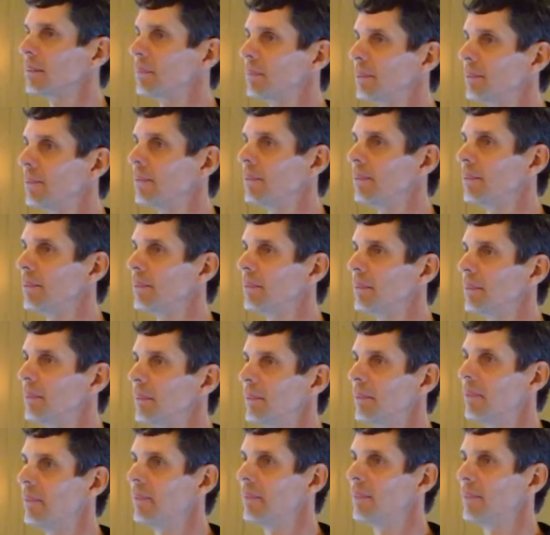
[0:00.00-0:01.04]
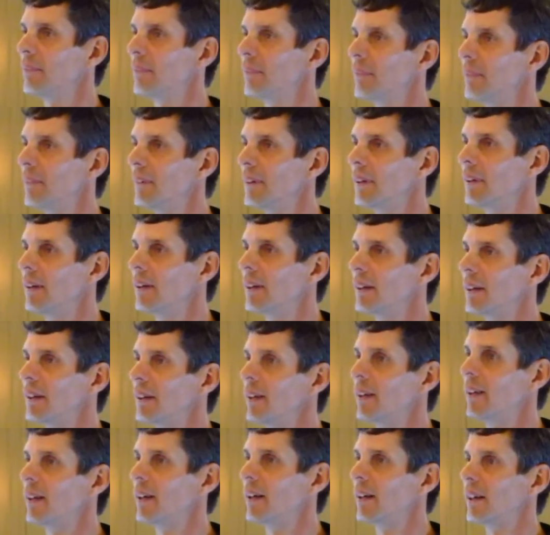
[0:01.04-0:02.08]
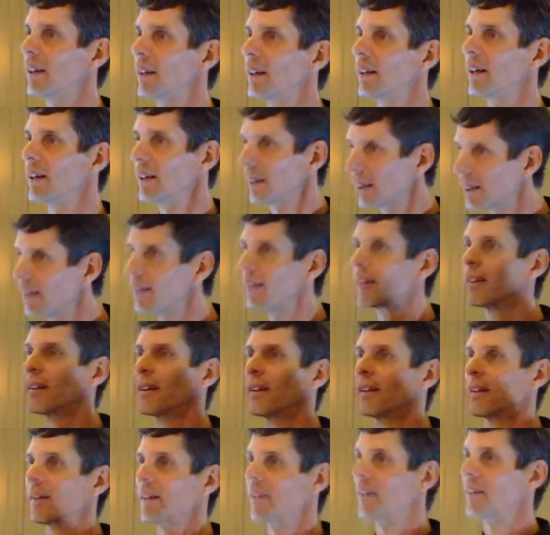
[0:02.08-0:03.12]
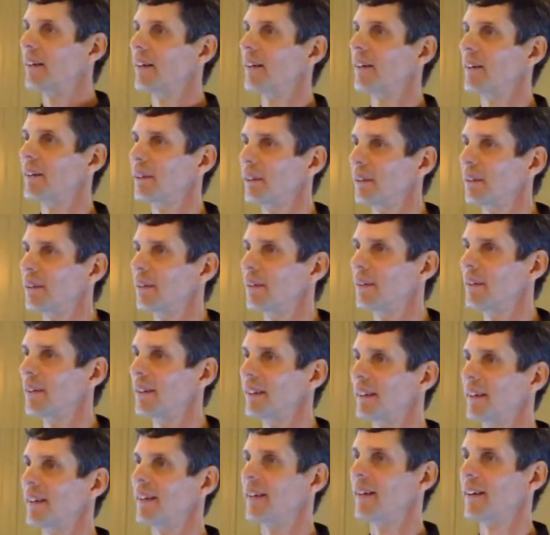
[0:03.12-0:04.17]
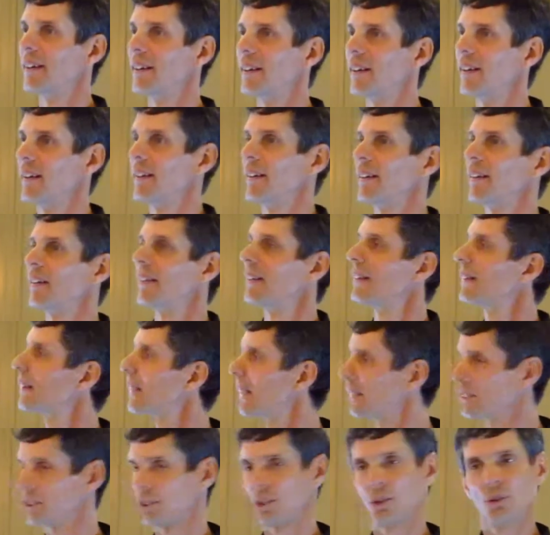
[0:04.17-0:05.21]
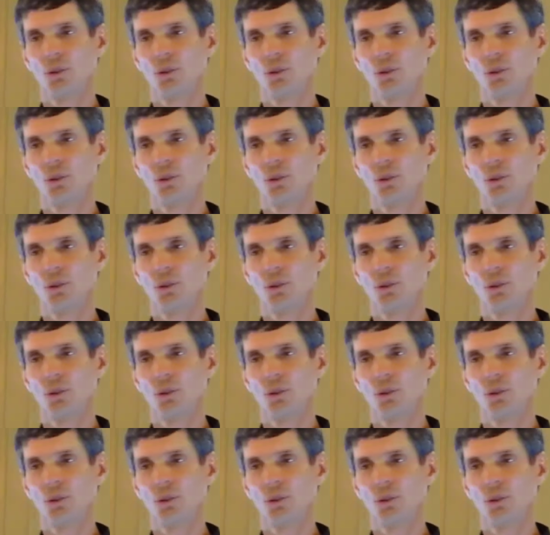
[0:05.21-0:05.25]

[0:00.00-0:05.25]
then what would want to motivate you to save more time to get more work when the other three are doing the same work? That's a